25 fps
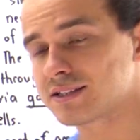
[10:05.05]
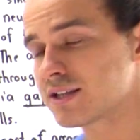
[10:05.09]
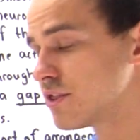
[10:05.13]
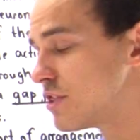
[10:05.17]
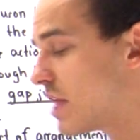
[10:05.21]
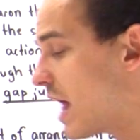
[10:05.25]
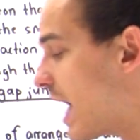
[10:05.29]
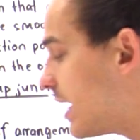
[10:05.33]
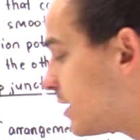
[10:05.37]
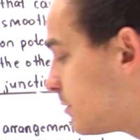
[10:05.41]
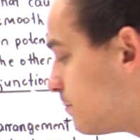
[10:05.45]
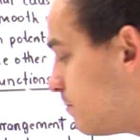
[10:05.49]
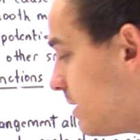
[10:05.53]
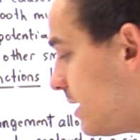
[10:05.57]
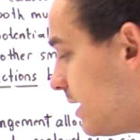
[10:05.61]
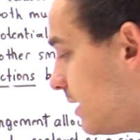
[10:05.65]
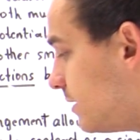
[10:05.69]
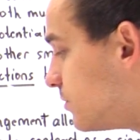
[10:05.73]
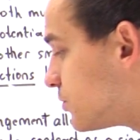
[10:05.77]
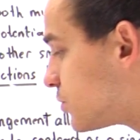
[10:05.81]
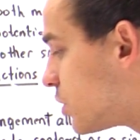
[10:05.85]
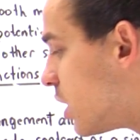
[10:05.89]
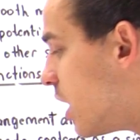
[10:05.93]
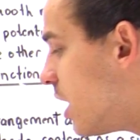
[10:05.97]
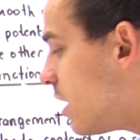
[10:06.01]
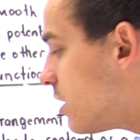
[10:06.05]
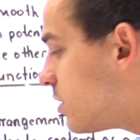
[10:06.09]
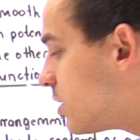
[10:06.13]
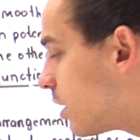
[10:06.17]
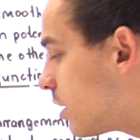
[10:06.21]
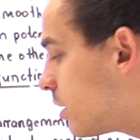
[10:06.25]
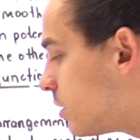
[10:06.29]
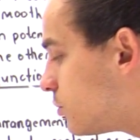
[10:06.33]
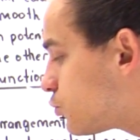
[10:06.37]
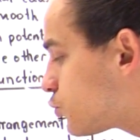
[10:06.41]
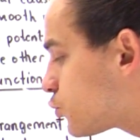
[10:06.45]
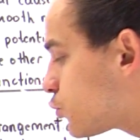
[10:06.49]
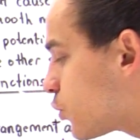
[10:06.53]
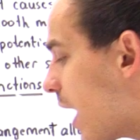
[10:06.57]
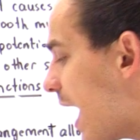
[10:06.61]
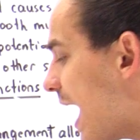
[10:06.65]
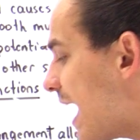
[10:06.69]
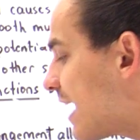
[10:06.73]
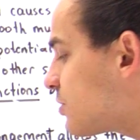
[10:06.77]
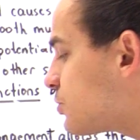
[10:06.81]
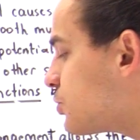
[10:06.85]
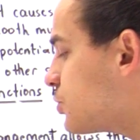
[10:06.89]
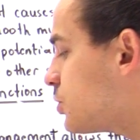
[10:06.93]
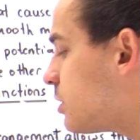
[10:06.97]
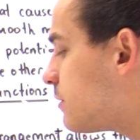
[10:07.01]
So that means the
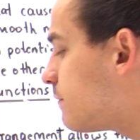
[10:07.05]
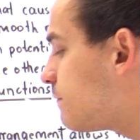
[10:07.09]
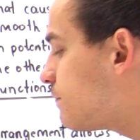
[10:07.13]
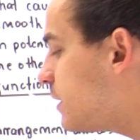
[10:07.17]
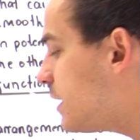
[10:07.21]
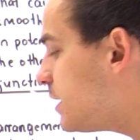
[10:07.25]
contraction of